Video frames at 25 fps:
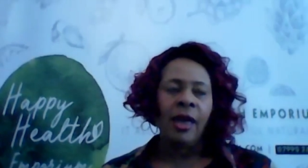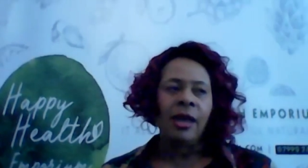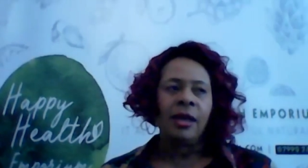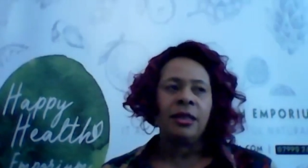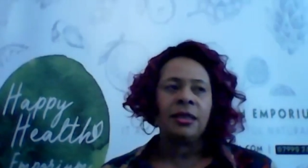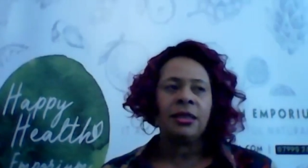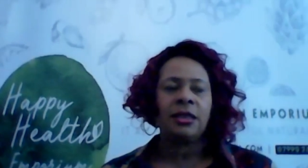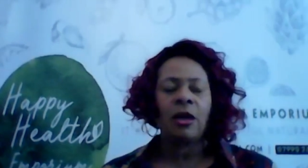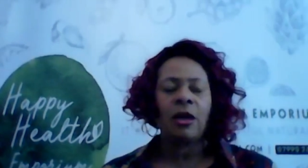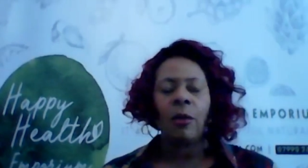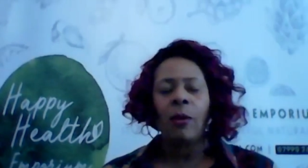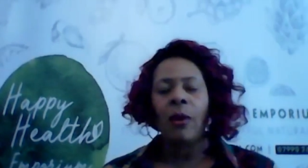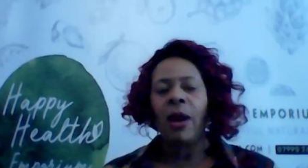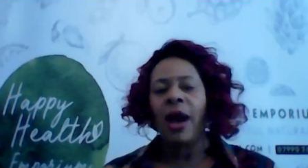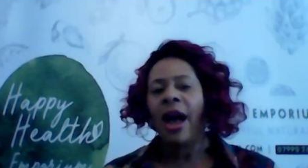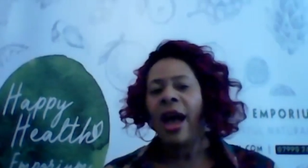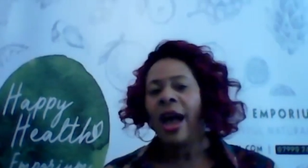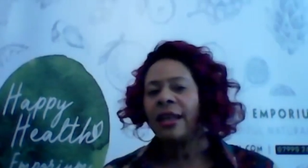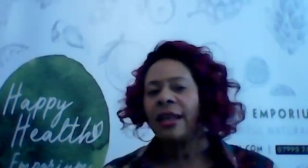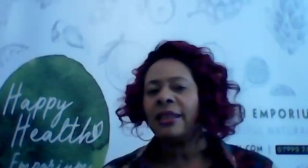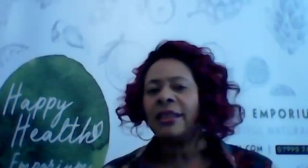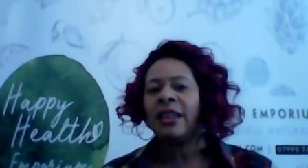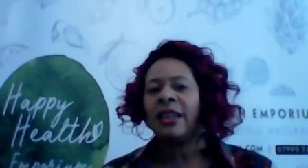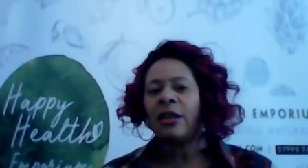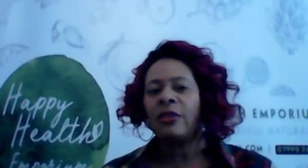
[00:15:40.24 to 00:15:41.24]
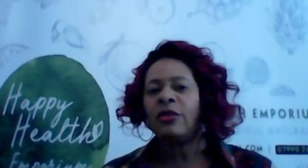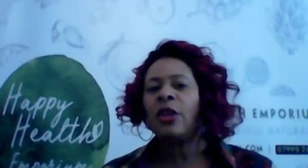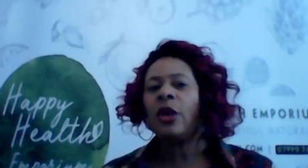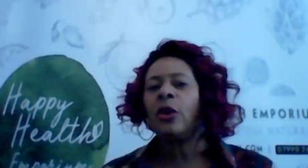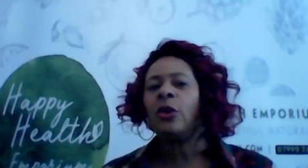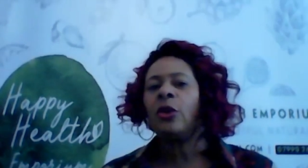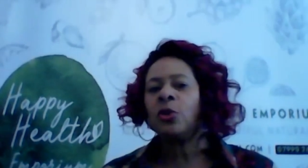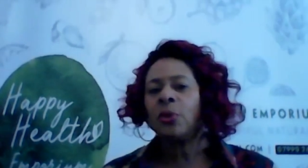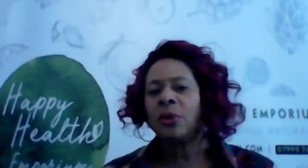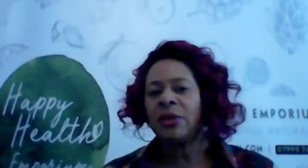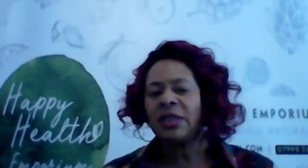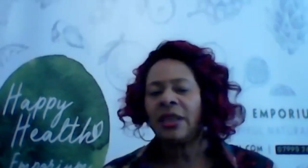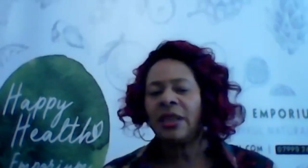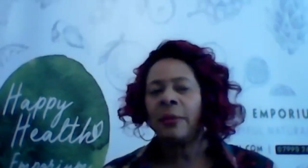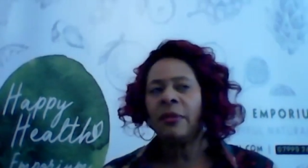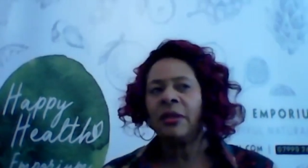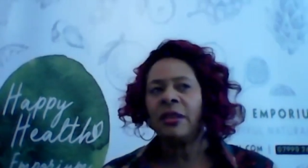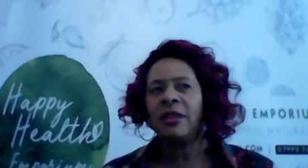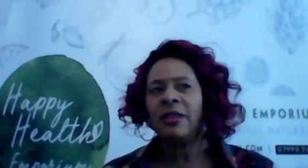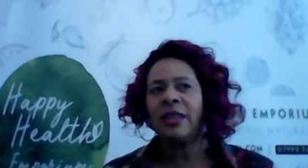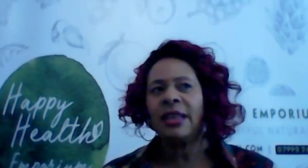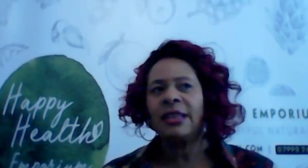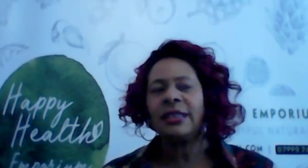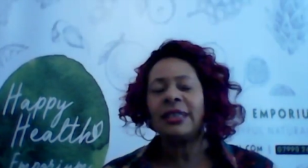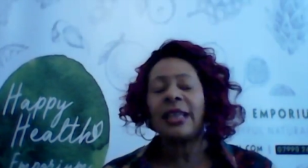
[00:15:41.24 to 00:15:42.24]
So I had that. Those were some of the
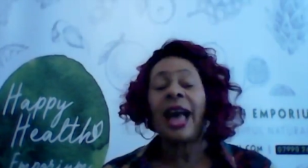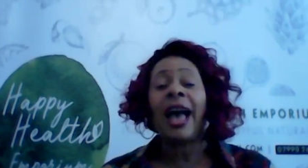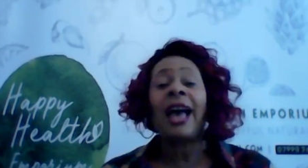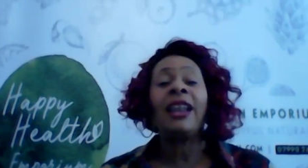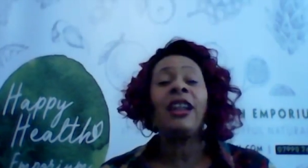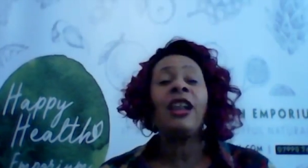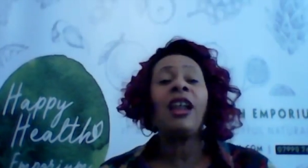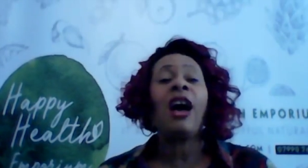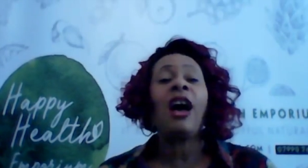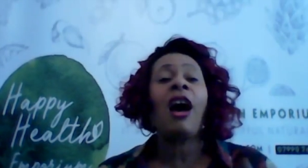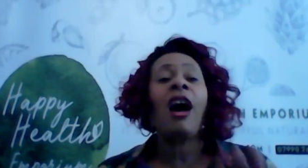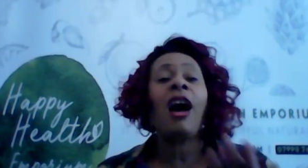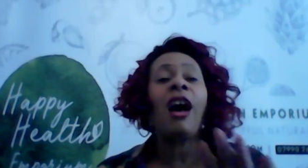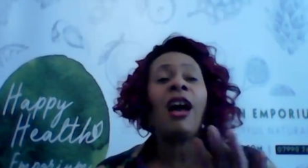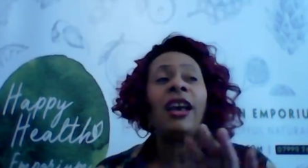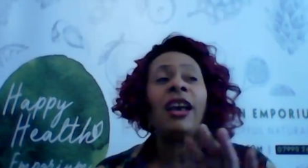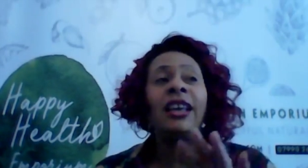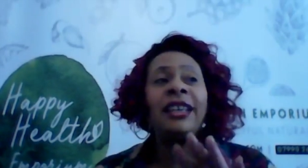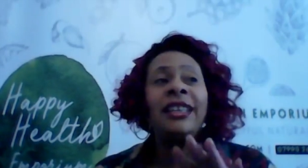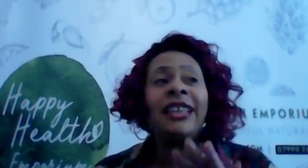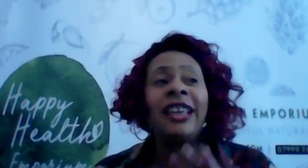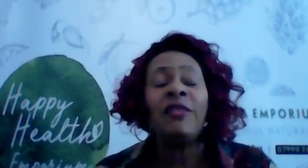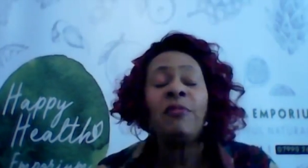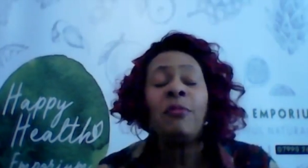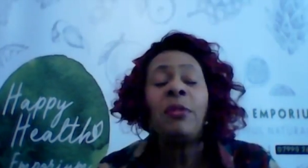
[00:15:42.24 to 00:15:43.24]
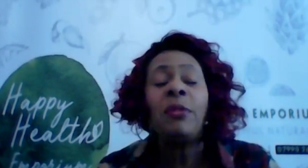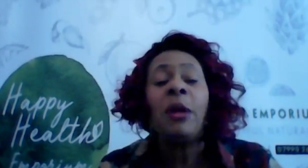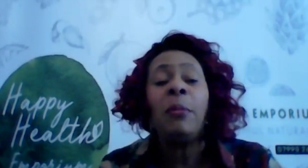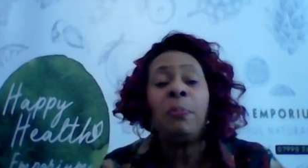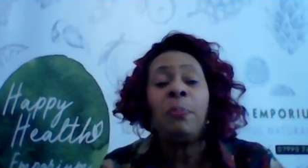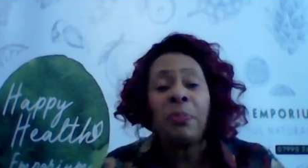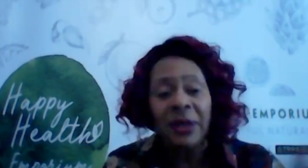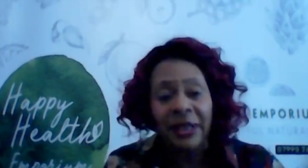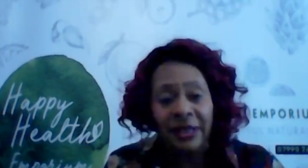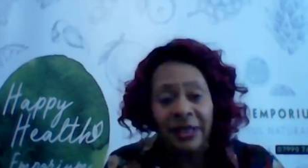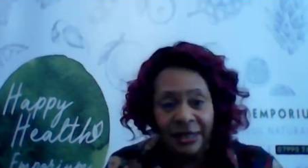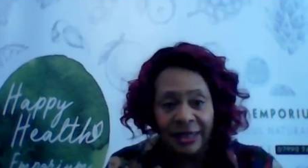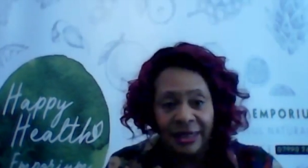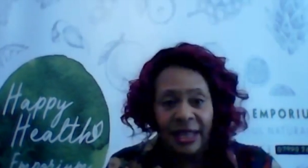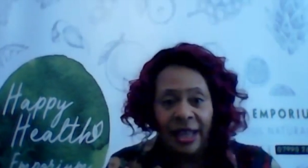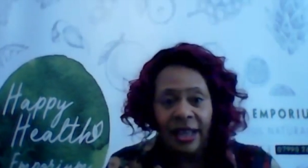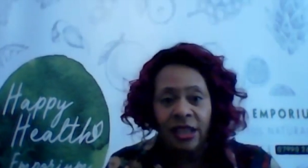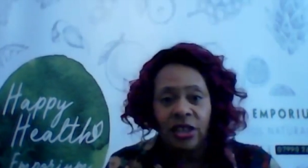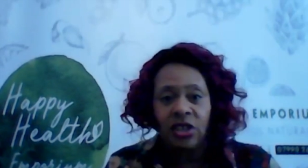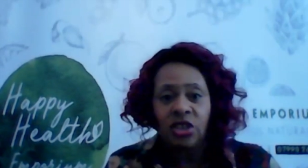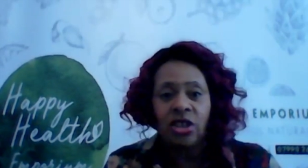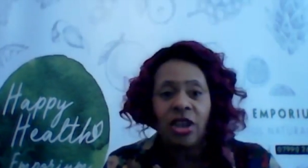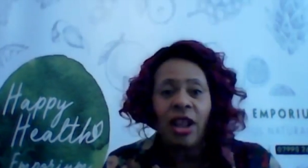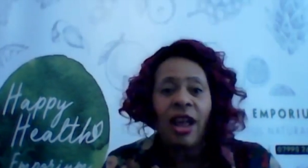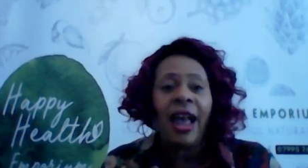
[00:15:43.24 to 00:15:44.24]
things. And give me a big
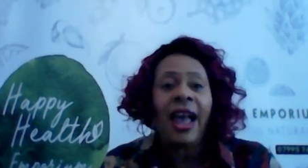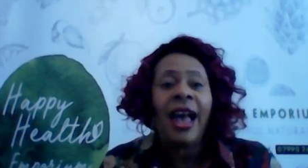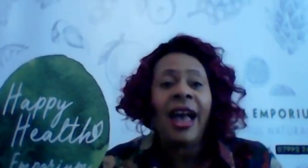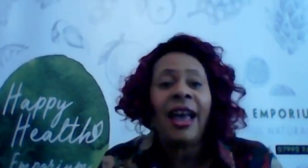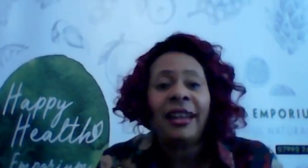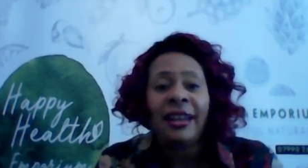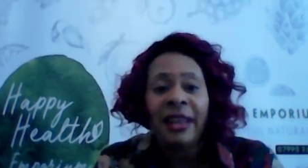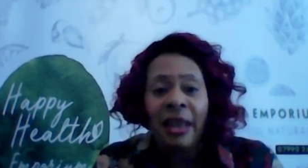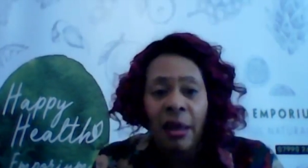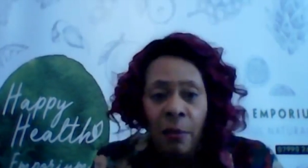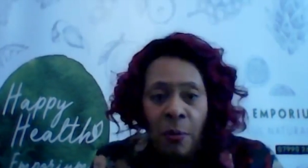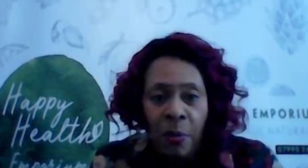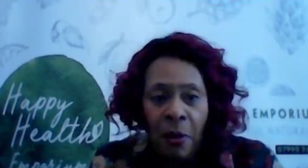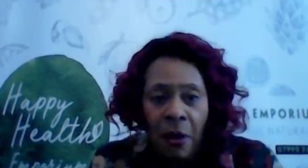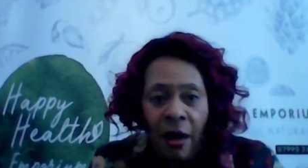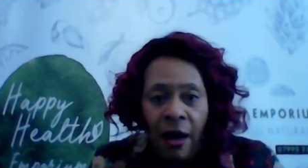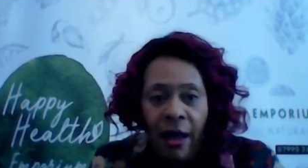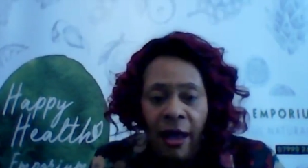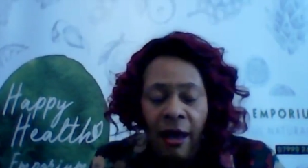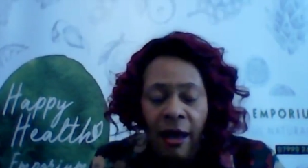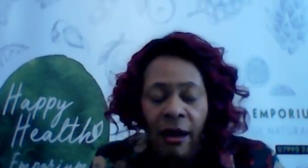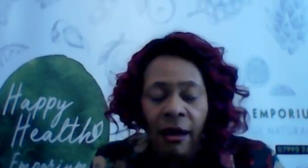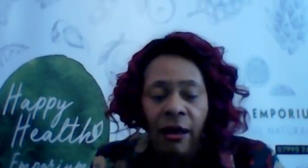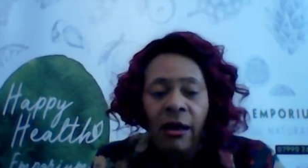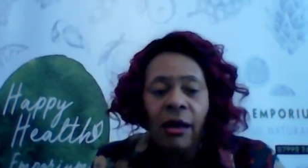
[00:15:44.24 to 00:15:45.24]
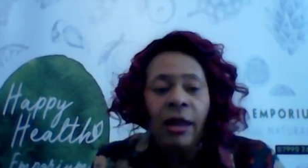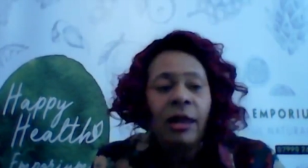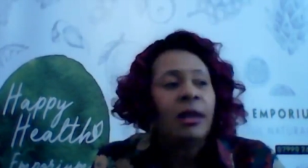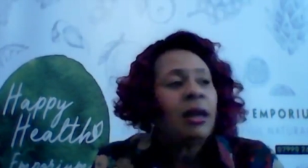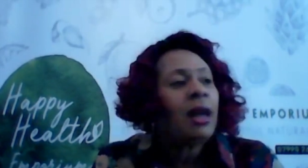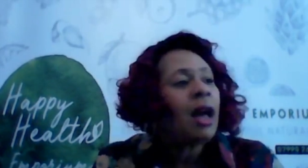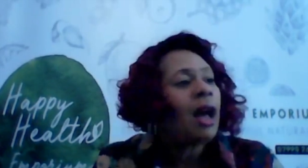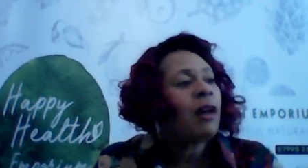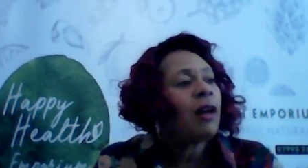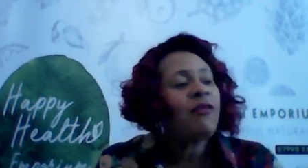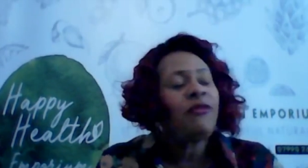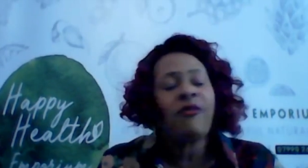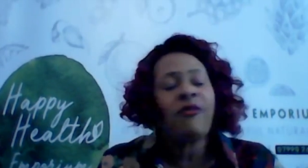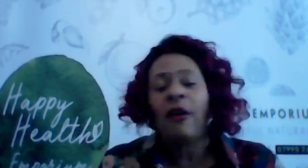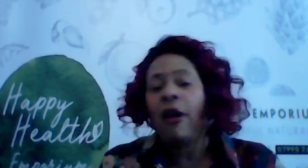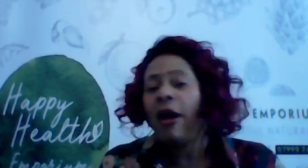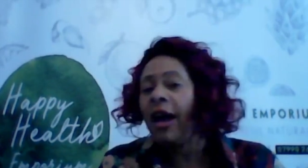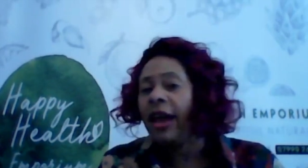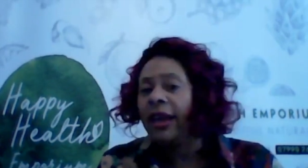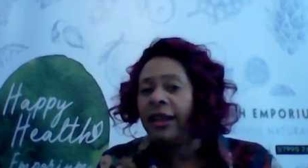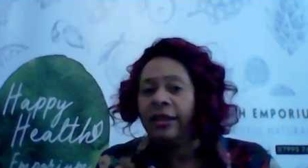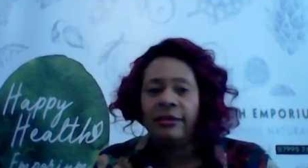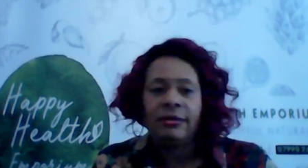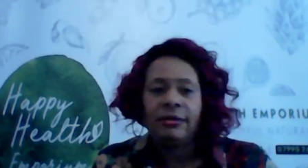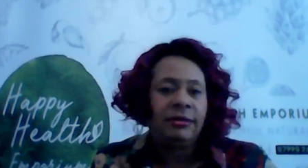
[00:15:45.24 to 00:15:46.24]
stage like Hackney Empire,
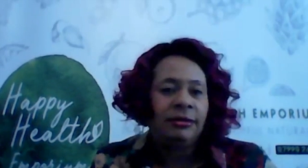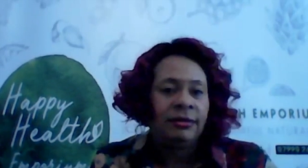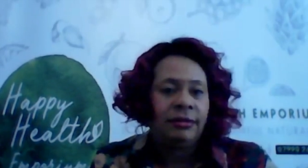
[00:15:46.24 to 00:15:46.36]
fine.